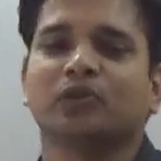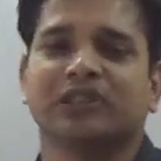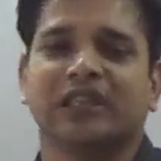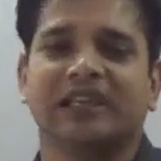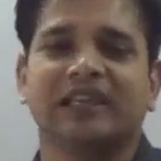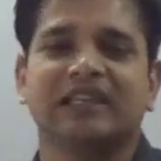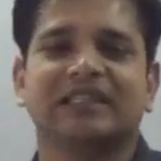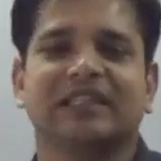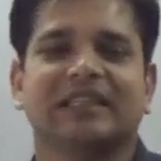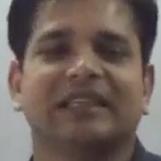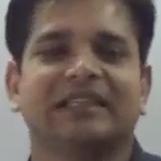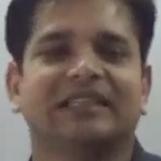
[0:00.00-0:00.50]

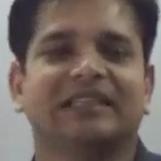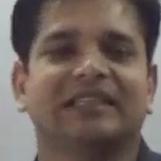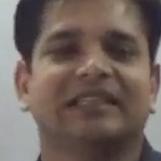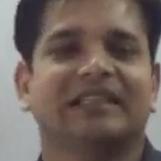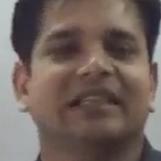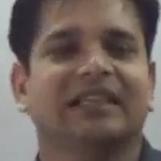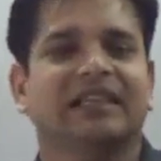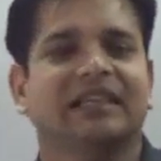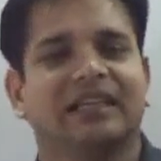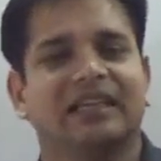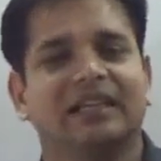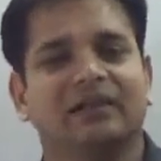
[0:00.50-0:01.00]
process is
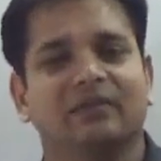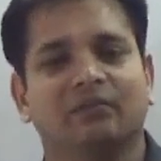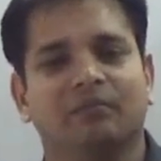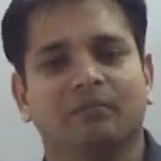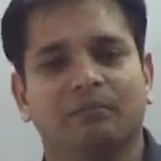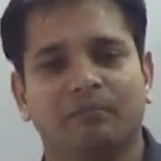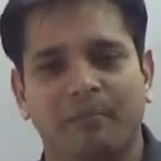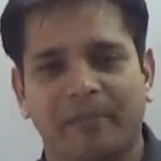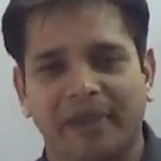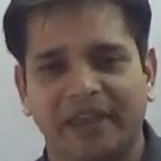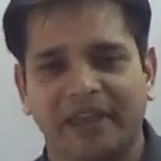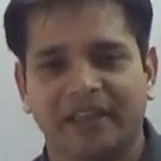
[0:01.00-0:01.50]
a
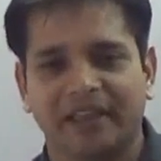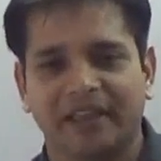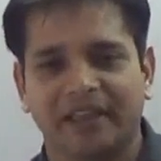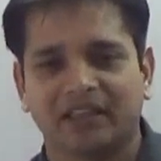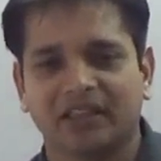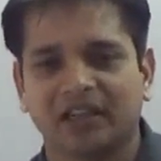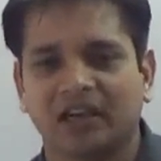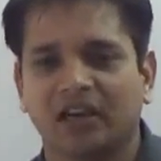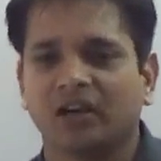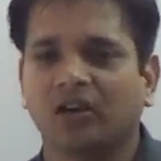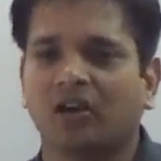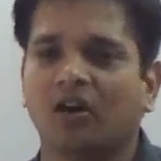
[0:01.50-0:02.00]

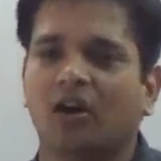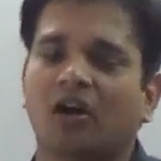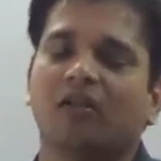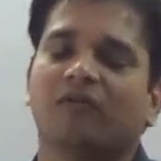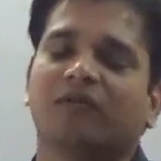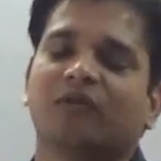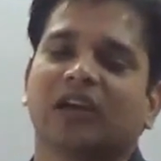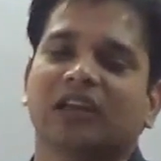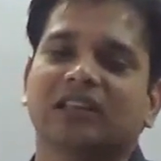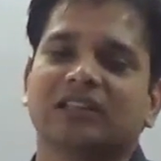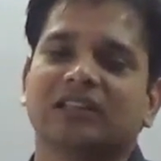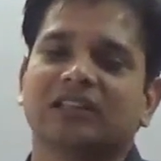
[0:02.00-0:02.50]
method
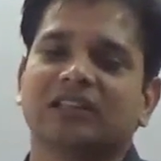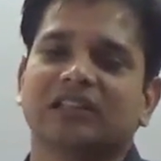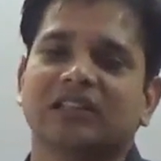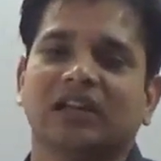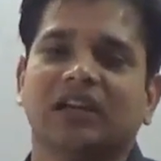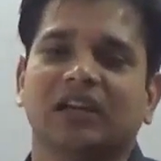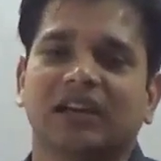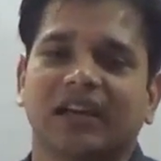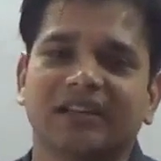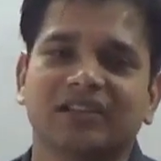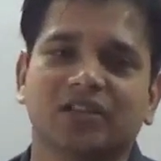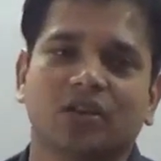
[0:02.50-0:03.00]
of
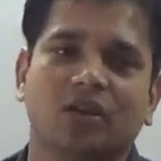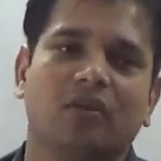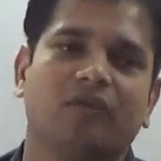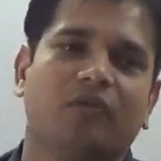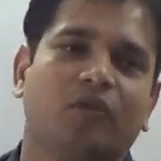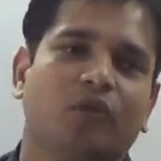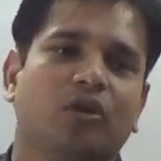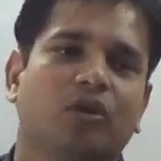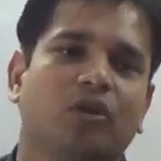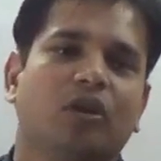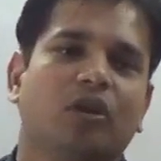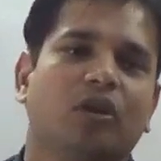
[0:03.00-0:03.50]
concentration of
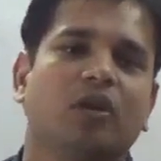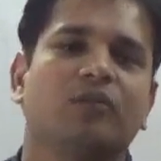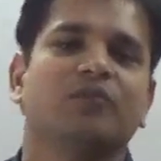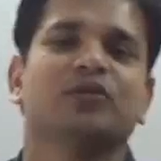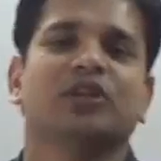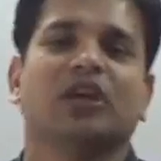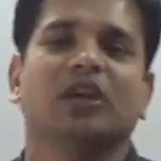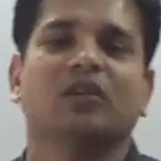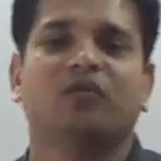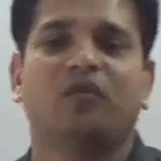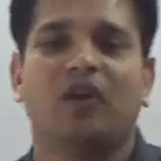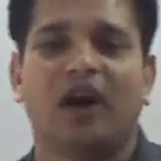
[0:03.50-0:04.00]
ore of
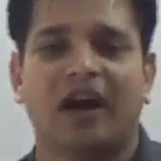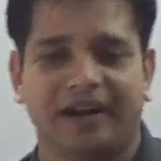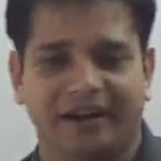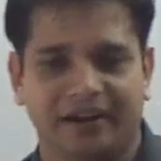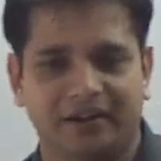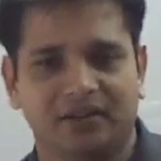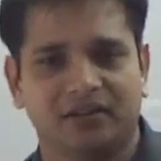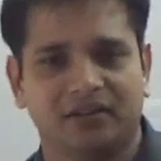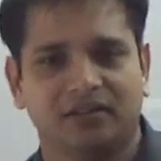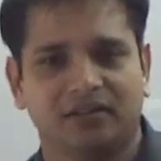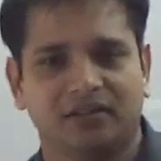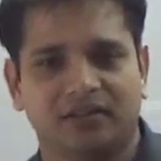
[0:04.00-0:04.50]

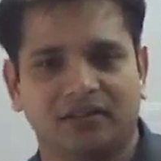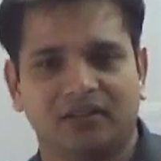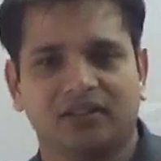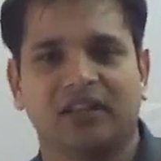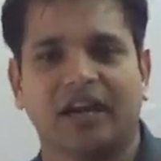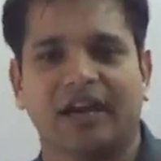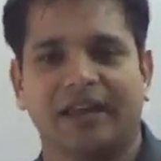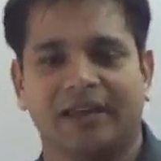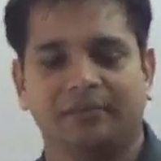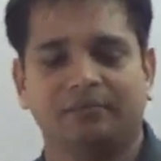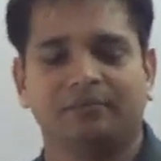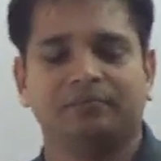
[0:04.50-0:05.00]
sulfide
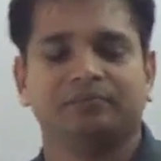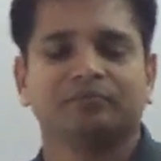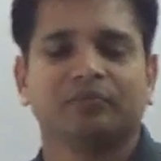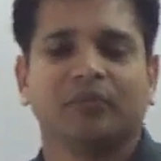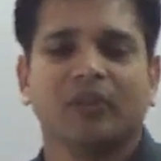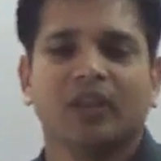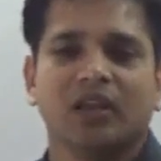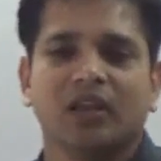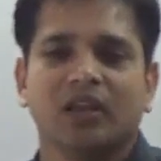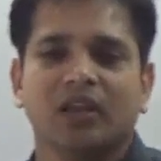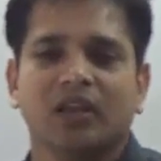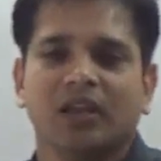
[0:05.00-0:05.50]
type.
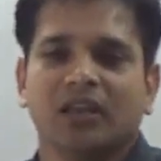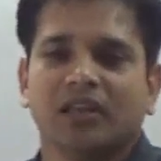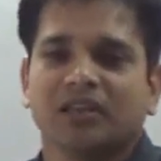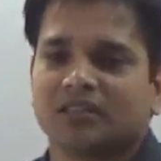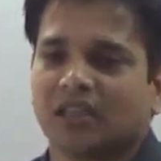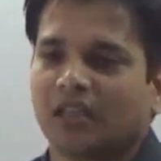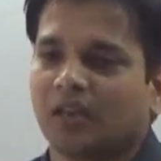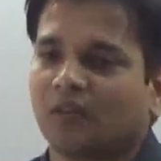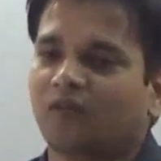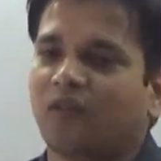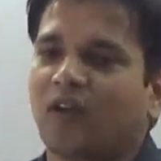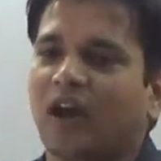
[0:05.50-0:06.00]

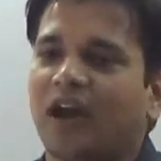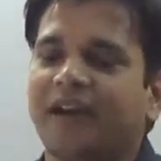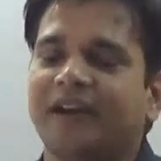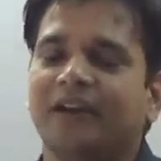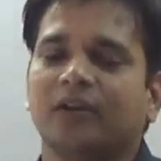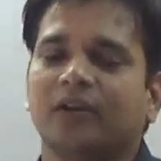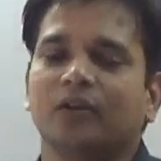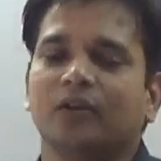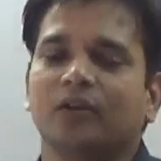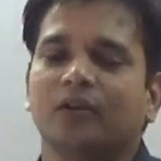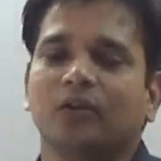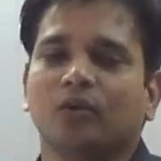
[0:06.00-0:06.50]

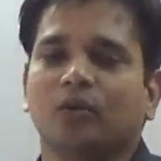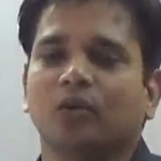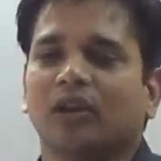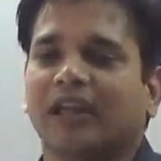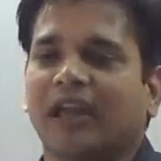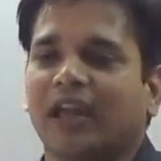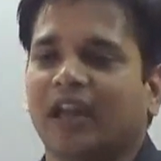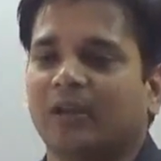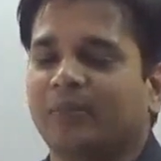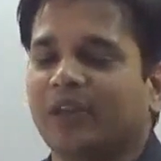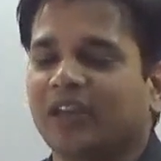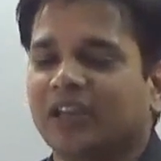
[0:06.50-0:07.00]
Sulfide ore
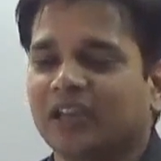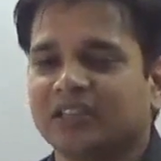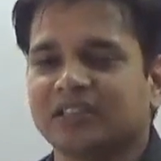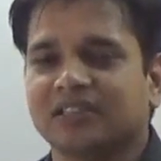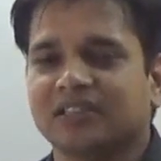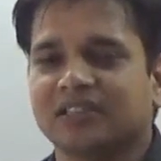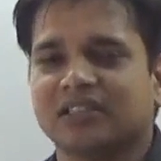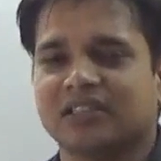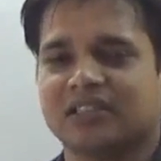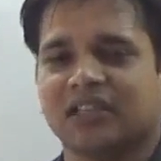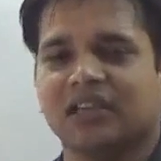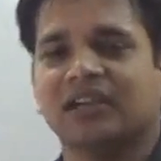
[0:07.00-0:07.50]
can be
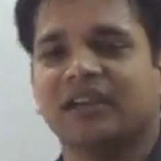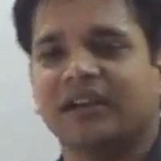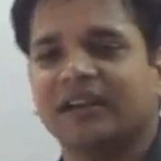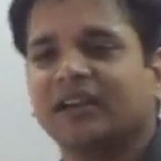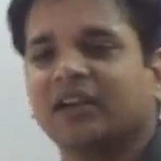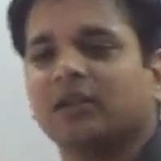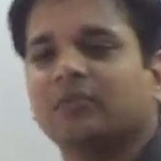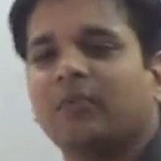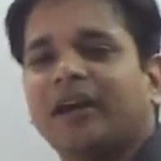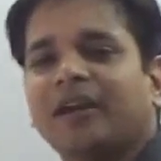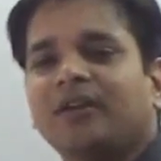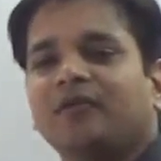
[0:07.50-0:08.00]

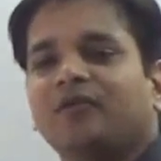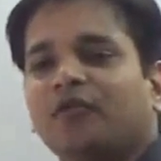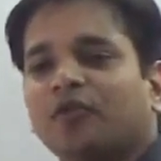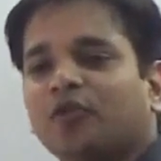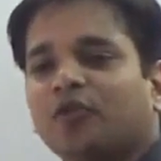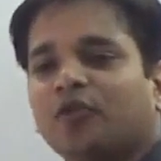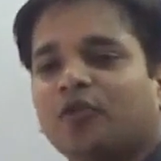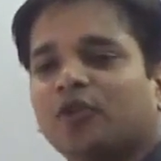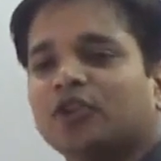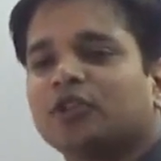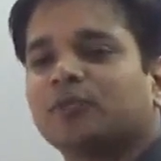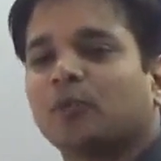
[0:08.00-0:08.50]
concentrated by
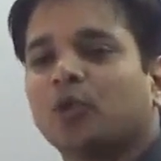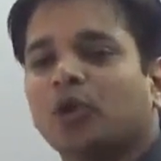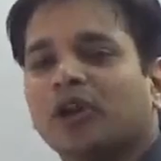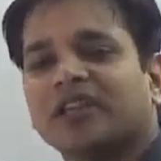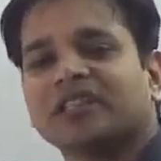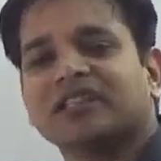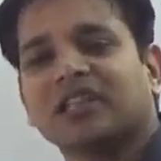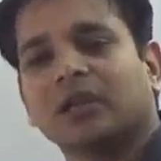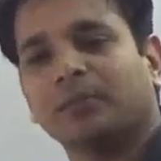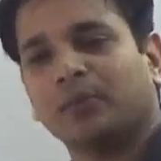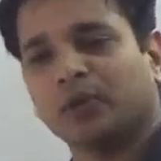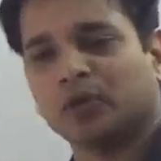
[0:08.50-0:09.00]
fourth
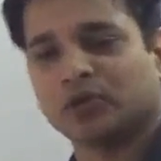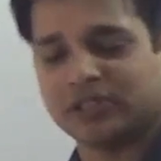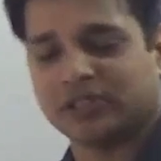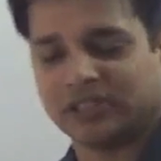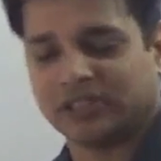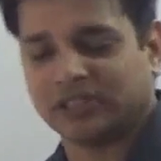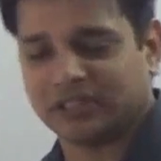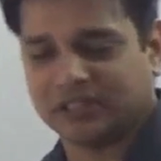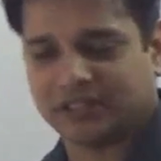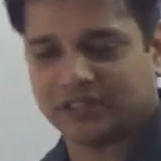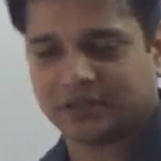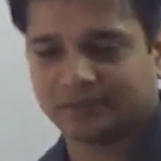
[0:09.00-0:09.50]
fluorination
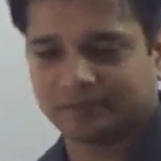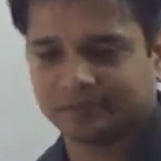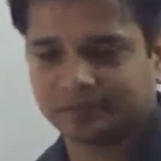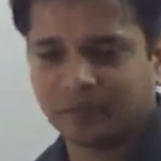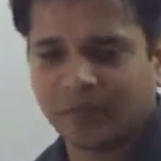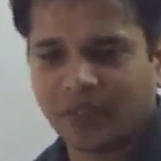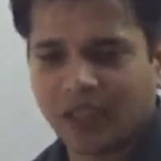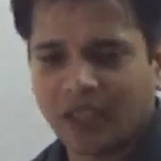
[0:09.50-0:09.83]
process.